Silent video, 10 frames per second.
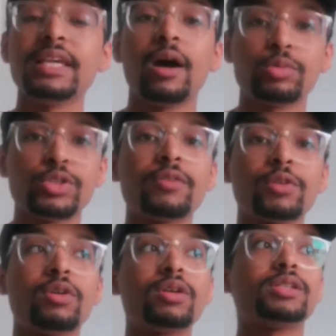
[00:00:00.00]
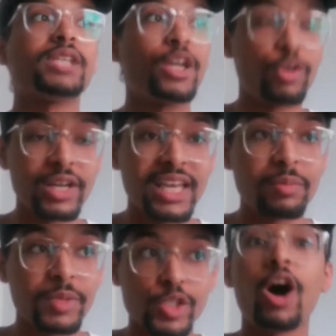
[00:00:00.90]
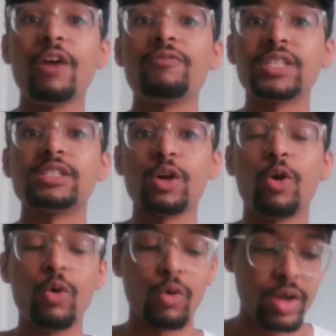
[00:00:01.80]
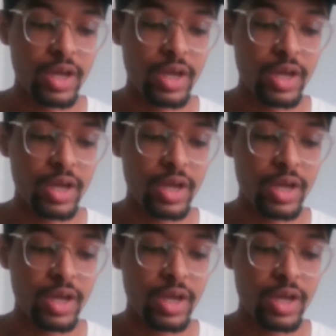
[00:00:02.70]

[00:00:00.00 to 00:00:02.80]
help Trevor Lawrence and greatly help this offense as a whole.